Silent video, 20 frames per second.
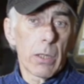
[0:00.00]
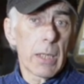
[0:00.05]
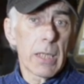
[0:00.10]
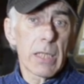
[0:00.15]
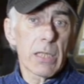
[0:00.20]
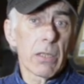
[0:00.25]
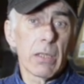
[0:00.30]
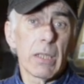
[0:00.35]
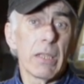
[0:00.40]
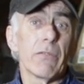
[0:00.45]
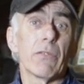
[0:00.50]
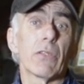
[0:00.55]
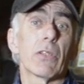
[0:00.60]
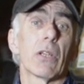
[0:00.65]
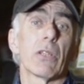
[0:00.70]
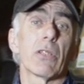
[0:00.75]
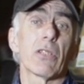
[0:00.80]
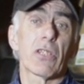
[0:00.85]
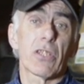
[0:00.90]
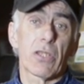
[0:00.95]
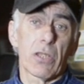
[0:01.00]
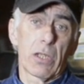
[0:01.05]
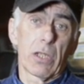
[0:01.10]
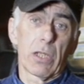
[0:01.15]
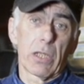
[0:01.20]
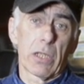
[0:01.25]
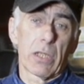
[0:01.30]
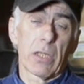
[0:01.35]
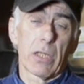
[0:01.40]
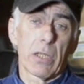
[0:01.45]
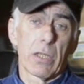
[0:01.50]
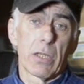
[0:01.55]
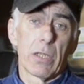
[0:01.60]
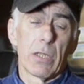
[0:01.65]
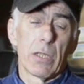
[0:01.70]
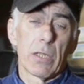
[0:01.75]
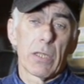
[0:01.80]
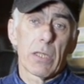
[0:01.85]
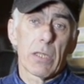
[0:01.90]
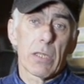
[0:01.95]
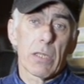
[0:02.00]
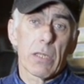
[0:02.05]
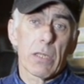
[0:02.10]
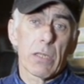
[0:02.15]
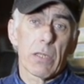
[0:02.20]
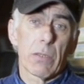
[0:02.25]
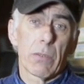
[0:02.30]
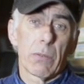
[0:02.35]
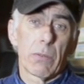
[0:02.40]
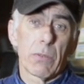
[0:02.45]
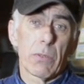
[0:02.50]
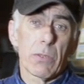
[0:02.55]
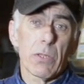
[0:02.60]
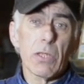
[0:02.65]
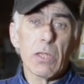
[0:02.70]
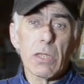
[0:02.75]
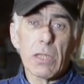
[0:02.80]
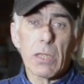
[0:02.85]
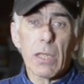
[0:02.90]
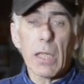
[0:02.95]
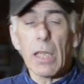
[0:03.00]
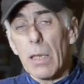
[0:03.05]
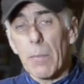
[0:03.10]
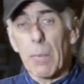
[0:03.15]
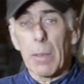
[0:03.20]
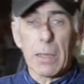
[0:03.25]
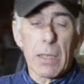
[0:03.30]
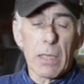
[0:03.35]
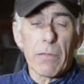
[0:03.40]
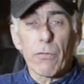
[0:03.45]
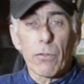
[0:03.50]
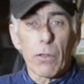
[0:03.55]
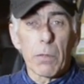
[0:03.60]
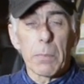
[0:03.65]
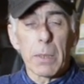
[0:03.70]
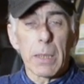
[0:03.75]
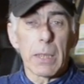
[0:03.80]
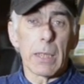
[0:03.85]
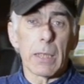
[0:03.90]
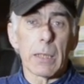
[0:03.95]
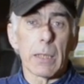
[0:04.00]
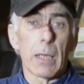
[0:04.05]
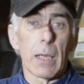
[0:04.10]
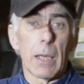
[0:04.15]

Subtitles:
is not even going to start. So just think about it for a minute.